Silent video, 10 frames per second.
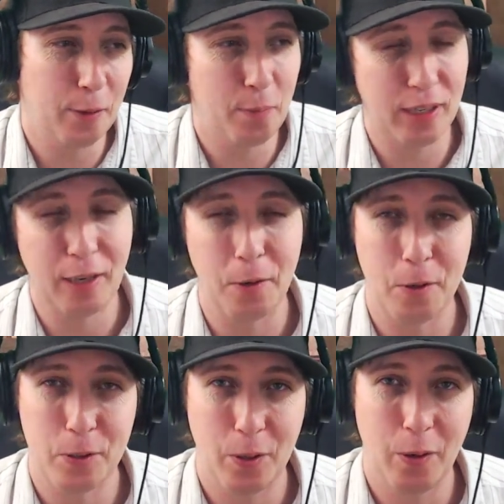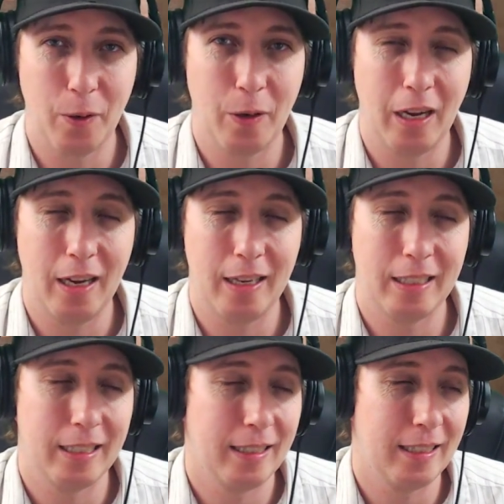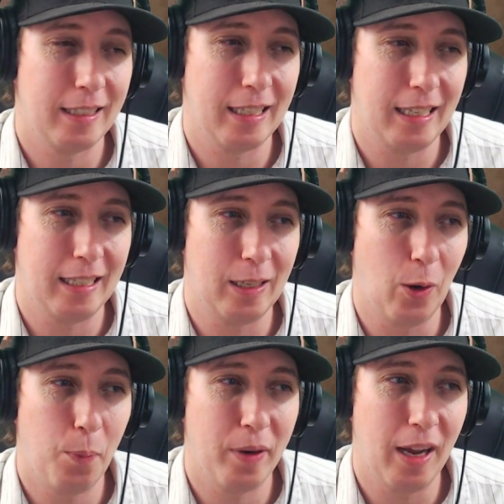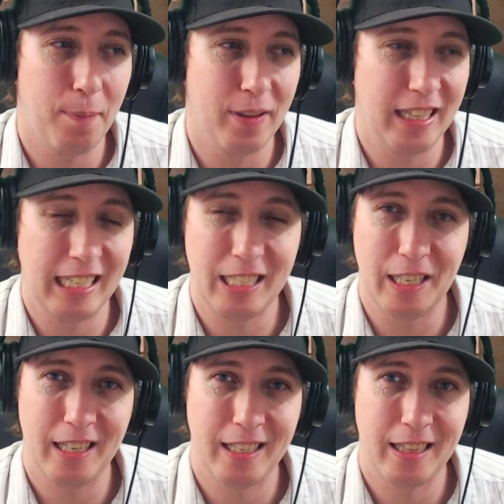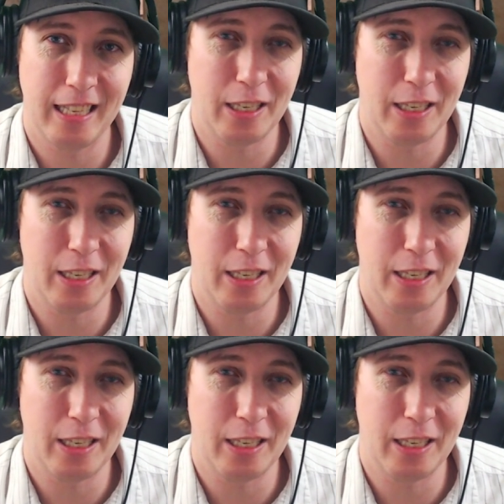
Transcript: pre-orders open up, and then